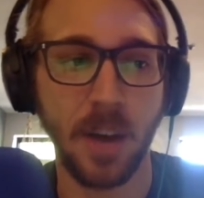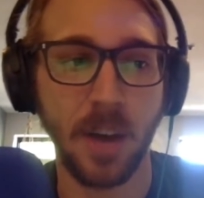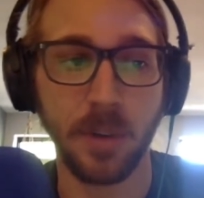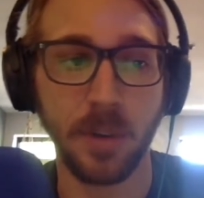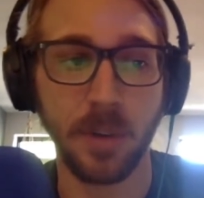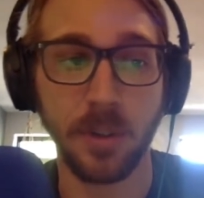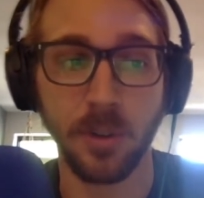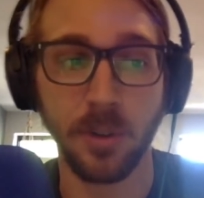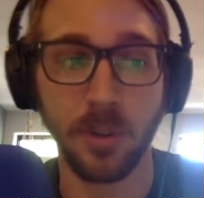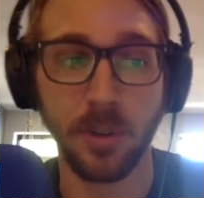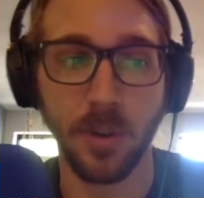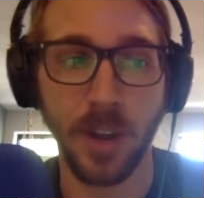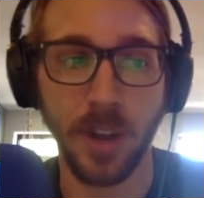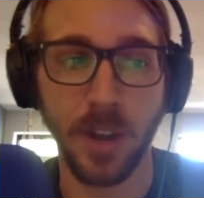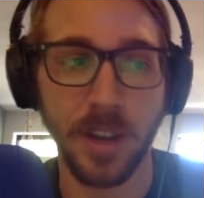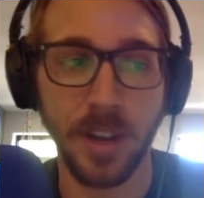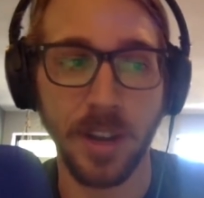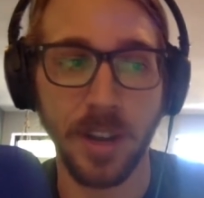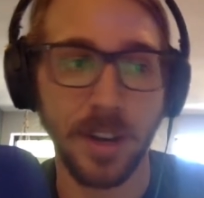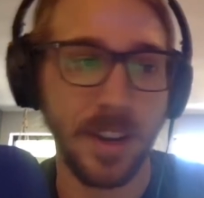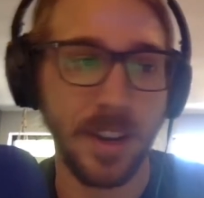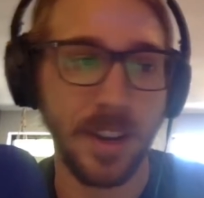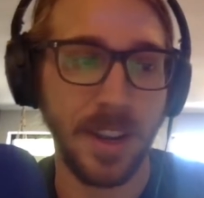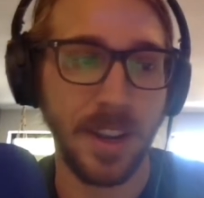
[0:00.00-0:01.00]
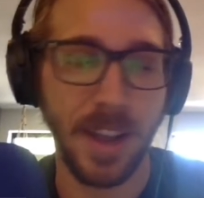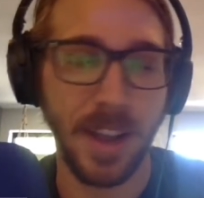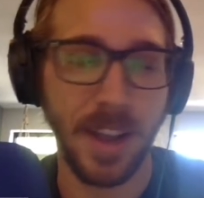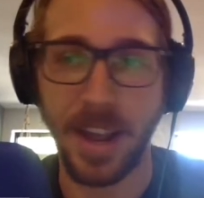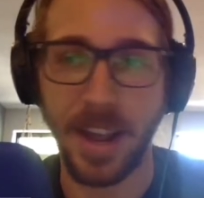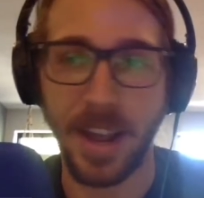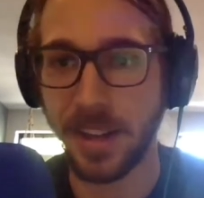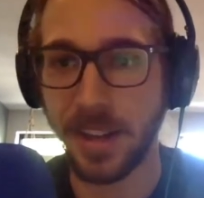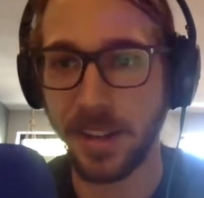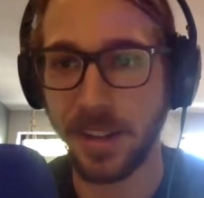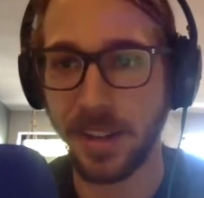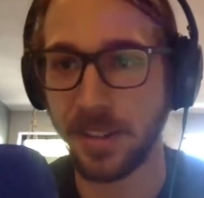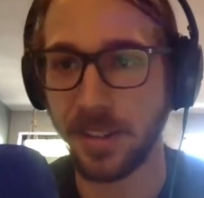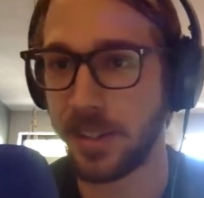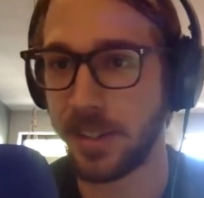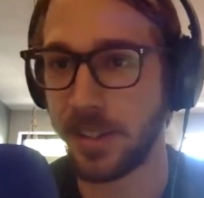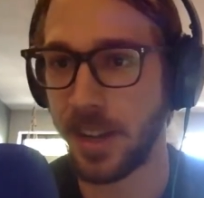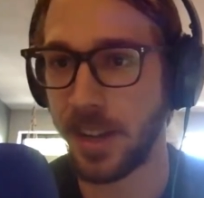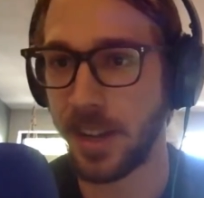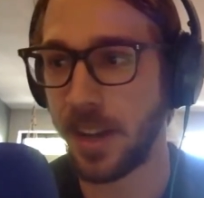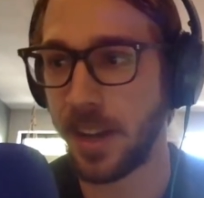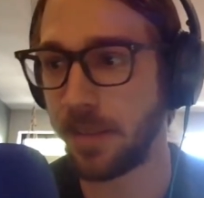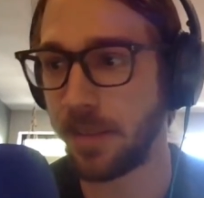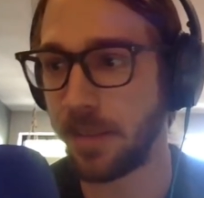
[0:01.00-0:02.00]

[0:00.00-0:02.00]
we'd do it right and